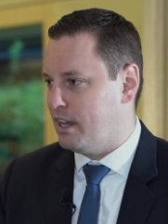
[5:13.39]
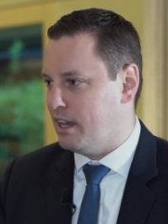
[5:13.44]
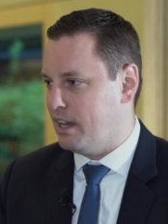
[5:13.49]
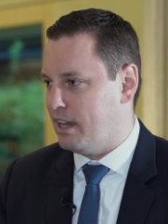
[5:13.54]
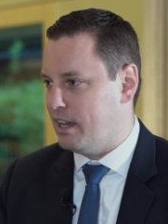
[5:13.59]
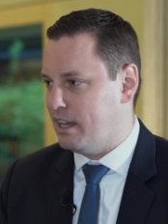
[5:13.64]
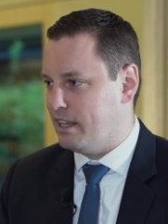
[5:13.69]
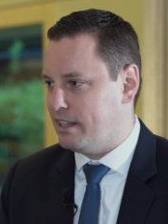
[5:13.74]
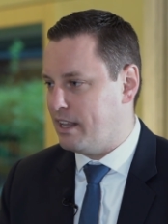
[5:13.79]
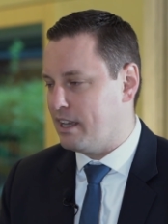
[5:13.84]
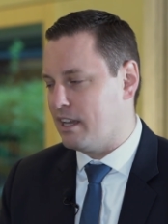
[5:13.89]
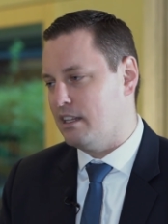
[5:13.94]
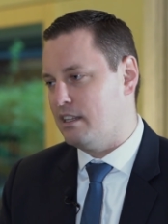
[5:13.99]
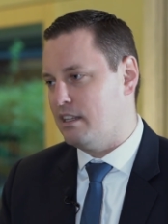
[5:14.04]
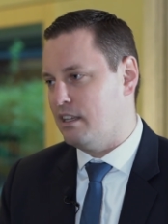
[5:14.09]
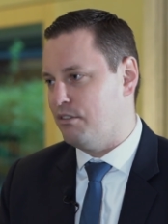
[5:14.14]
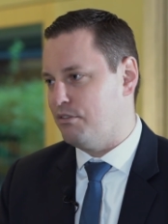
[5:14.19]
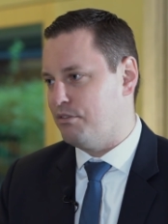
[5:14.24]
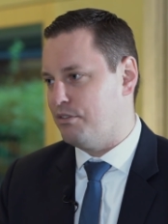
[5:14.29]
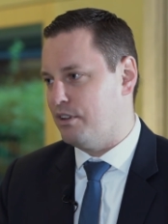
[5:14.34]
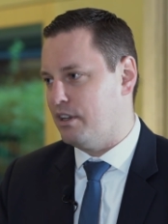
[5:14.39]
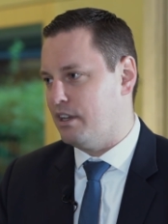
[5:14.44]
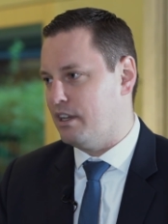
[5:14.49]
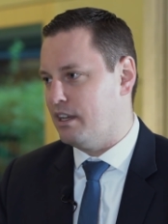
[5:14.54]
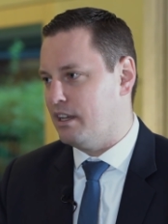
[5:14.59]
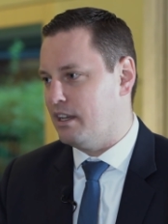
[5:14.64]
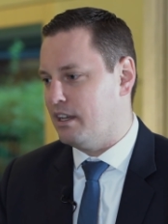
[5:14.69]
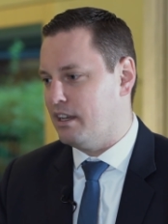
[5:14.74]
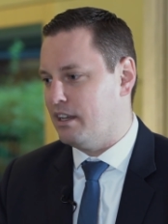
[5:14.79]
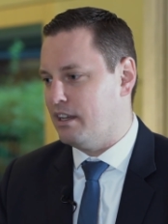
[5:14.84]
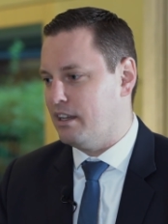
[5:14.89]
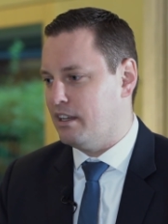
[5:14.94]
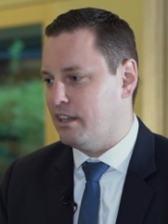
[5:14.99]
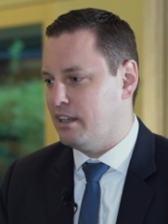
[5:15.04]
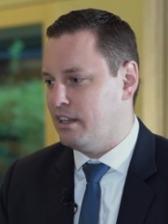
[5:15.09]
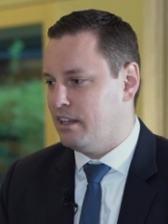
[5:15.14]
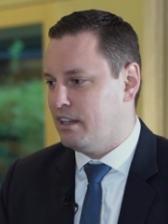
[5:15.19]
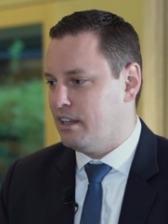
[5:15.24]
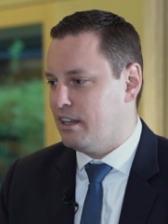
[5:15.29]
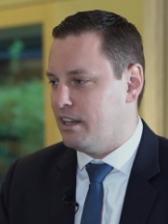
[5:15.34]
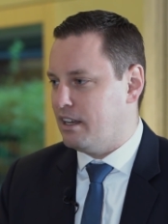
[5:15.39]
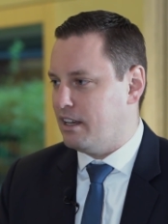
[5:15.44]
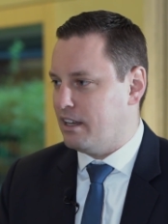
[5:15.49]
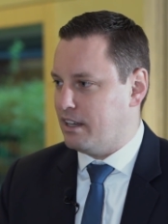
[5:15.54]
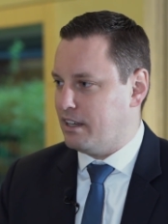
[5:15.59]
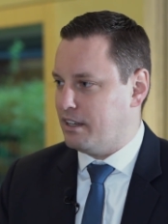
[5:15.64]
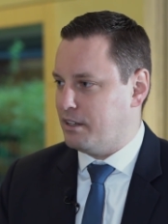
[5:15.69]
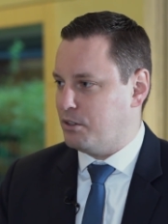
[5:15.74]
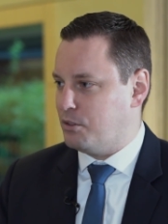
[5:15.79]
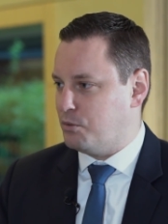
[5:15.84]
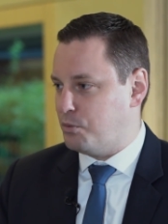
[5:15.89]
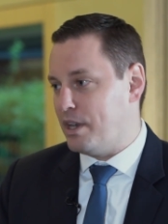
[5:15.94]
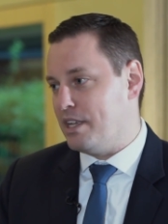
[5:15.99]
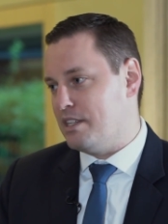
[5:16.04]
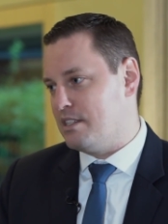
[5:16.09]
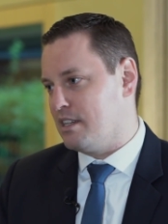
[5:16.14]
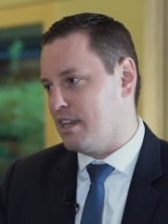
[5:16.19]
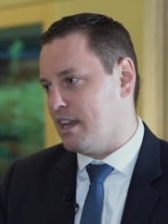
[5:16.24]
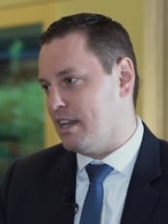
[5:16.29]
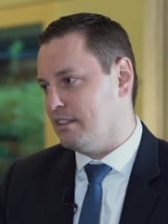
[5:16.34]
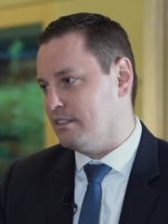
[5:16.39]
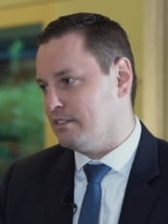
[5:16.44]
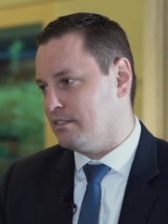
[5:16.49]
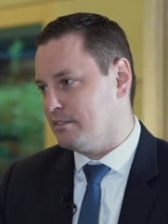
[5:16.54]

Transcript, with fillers: uh, negative uh, uh, rates again.